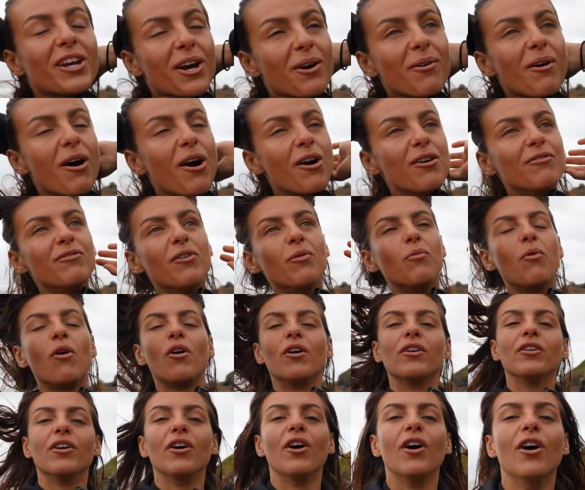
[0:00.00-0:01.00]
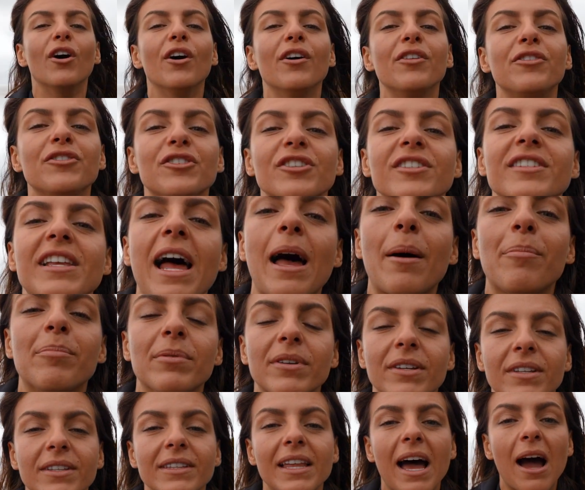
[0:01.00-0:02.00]
go over what on earth just
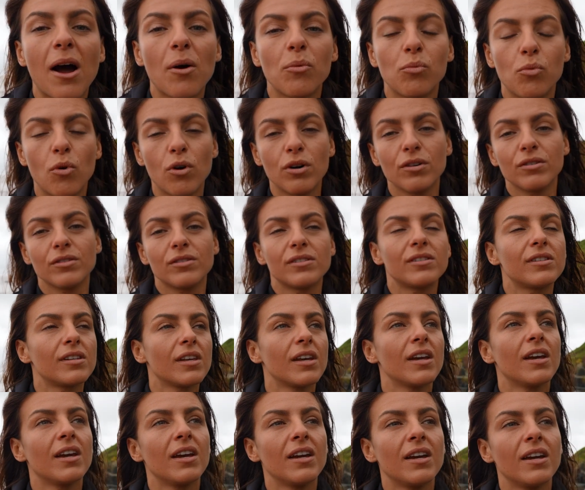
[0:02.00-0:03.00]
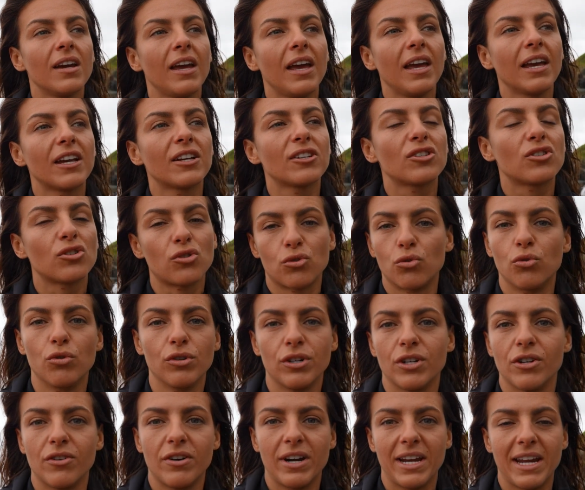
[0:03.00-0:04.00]
happened. That was
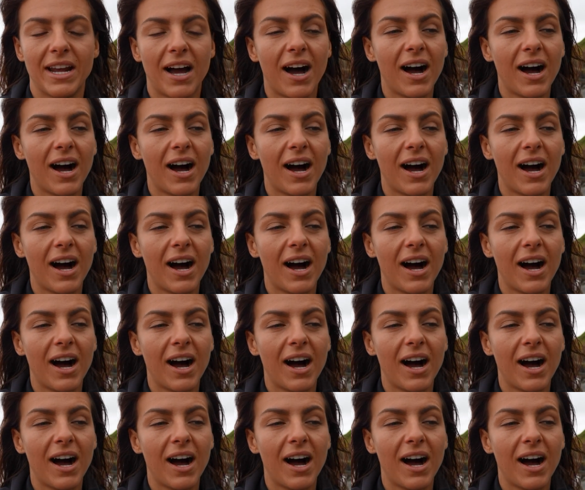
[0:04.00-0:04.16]
extraordinary.